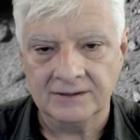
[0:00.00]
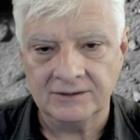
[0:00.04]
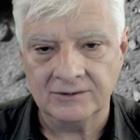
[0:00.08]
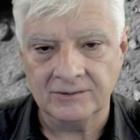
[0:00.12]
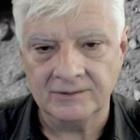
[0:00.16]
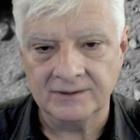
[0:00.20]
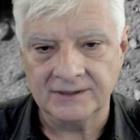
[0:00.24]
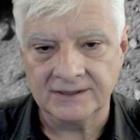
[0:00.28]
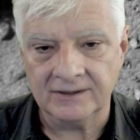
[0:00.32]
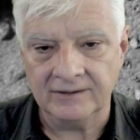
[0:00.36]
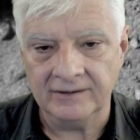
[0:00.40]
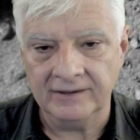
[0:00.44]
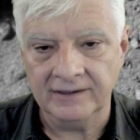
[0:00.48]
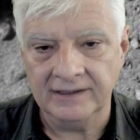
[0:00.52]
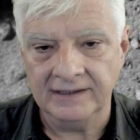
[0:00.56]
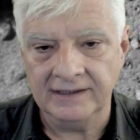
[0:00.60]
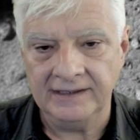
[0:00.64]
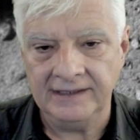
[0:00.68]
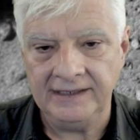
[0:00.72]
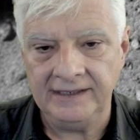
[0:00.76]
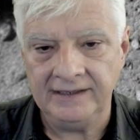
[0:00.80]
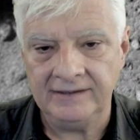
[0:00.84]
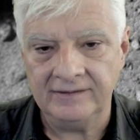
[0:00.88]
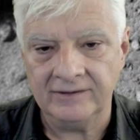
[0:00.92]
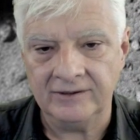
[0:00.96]
So it's got a
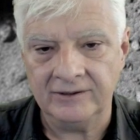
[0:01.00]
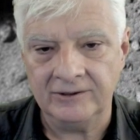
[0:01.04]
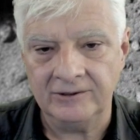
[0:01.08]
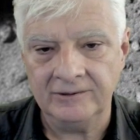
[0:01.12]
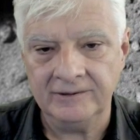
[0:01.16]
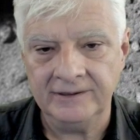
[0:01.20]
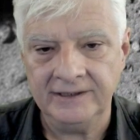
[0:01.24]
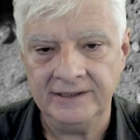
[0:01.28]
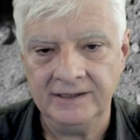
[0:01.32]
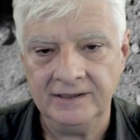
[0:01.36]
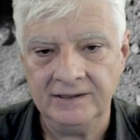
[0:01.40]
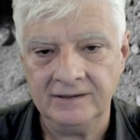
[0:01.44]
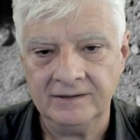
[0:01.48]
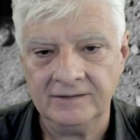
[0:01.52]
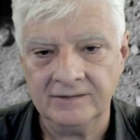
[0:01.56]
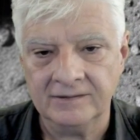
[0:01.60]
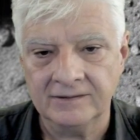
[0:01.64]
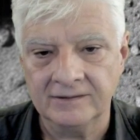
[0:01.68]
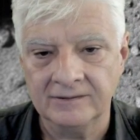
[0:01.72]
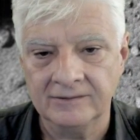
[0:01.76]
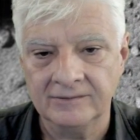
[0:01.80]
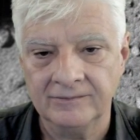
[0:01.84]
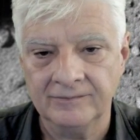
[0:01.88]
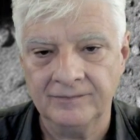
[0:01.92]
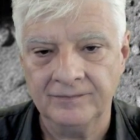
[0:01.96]
neat hole in
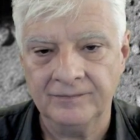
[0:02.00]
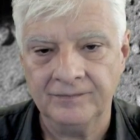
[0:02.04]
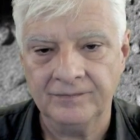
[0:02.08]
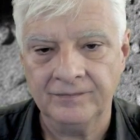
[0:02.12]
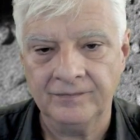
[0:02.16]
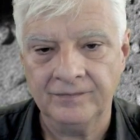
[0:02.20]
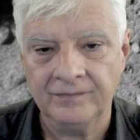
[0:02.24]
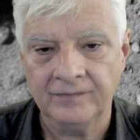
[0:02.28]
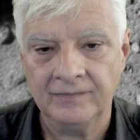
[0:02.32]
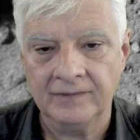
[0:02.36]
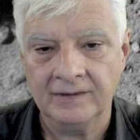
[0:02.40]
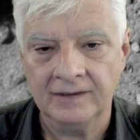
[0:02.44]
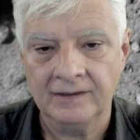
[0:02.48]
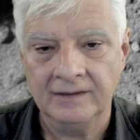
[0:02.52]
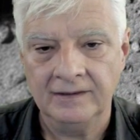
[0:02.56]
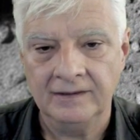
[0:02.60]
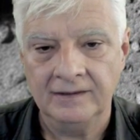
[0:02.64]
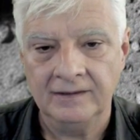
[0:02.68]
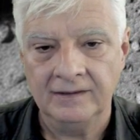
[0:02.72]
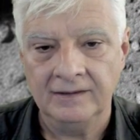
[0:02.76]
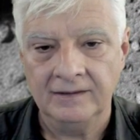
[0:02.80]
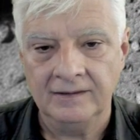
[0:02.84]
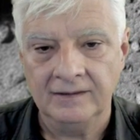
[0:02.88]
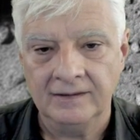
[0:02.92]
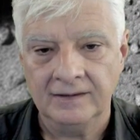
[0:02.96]
it,
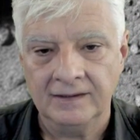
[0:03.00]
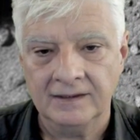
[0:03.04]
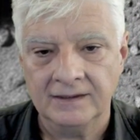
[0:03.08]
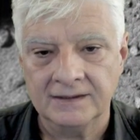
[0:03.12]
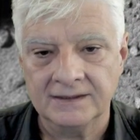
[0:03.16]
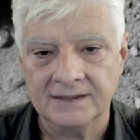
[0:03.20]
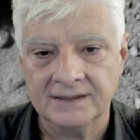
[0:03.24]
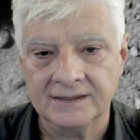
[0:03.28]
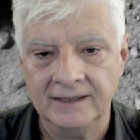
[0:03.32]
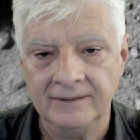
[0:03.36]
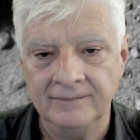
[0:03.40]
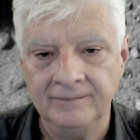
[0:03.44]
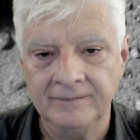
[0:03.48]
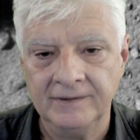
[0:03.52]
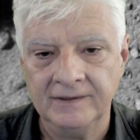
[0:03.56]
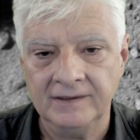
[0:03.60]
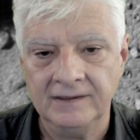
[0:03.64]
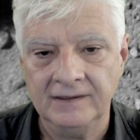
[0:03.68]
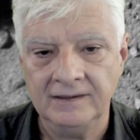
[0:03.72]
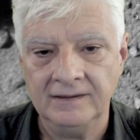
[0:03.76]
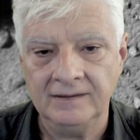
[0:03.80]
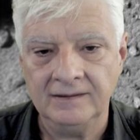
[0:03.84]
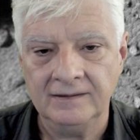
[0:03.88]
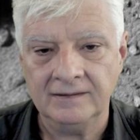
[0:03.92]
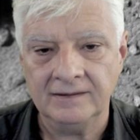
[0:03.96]
and
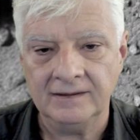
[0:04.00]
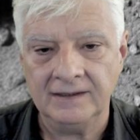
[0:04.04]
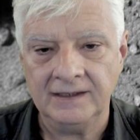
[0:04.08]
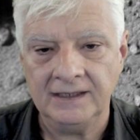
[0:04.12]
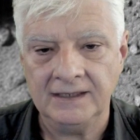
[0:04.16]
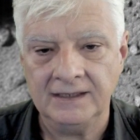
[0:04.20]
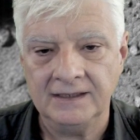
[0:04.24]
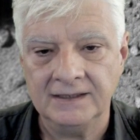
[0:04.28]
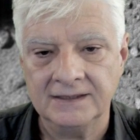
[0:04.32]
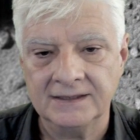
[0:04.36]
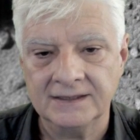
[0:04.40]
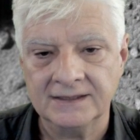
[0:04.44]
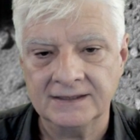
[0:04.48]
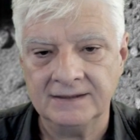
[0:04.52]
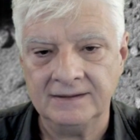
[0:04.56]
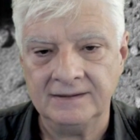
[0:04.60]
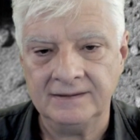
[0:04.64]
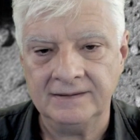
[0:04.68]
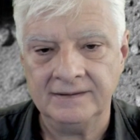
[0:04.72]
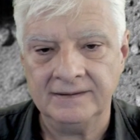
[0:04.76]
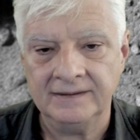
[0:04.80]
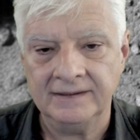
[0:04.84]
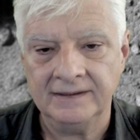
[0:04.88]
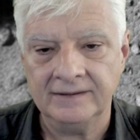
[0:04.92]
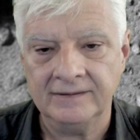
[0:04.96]
something
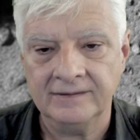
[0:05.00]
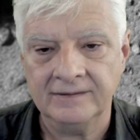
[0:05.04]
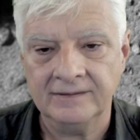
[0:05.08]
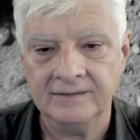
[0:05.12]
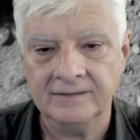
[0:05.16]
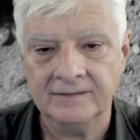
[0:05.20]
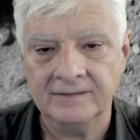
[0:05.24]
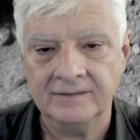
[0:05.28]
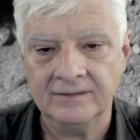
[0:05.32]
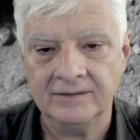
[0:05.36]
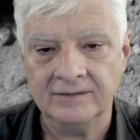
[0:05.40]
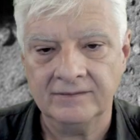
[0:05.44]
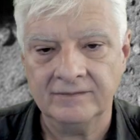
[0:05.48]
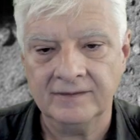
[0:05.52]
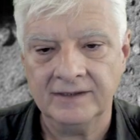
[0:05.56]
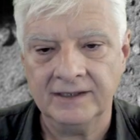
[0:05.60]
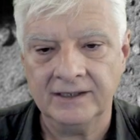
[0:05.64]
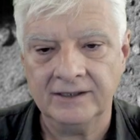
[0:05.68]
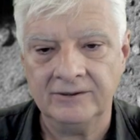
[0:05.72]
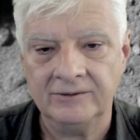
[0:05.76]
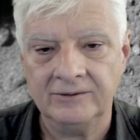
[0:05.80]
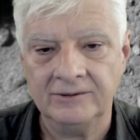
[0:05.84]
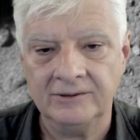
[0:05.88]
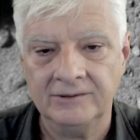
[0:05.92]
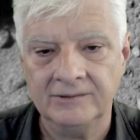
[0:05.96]
inside of
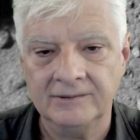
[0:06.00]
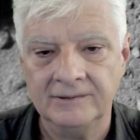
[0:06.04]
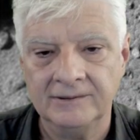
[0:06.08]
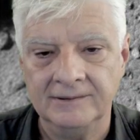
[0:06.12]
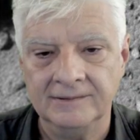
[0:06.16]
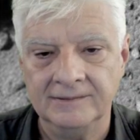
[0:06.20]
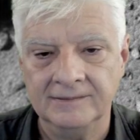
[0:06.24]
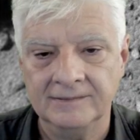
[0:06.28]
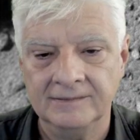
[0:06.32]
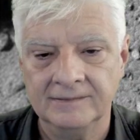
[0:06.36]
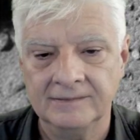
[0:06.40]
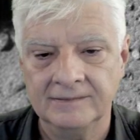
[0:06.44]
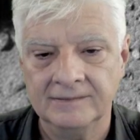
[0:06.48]
that hole.